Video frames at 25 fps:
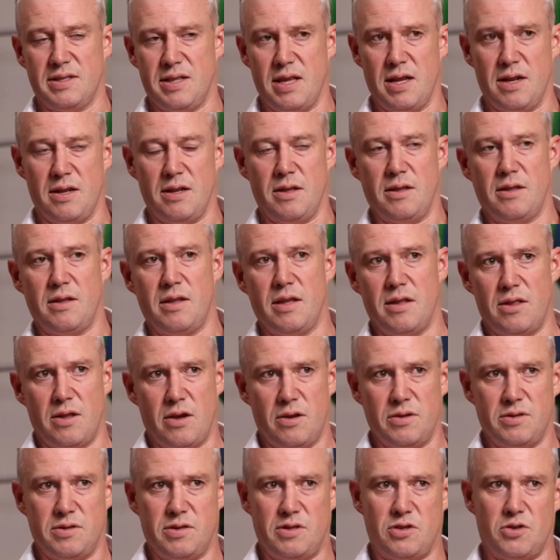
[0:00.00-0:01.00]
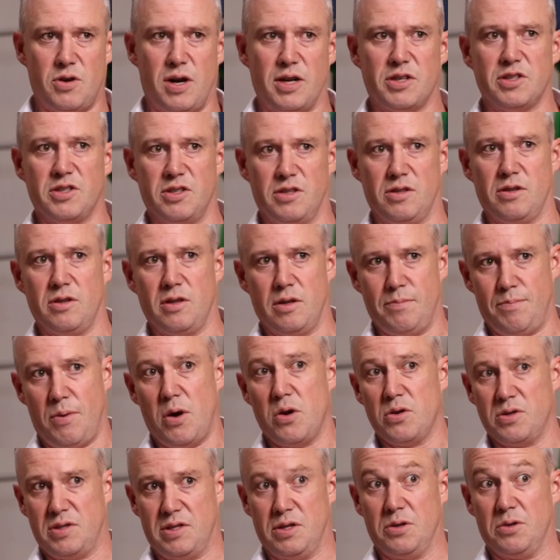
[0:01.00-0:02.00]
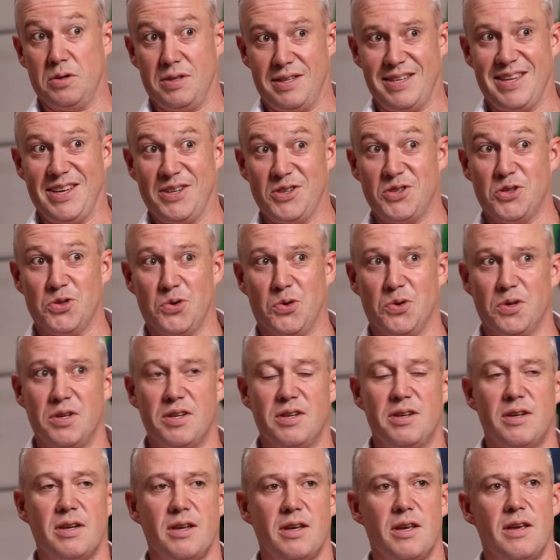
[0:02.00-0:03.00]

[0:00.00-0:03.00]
then those structures posteriorly get shortened.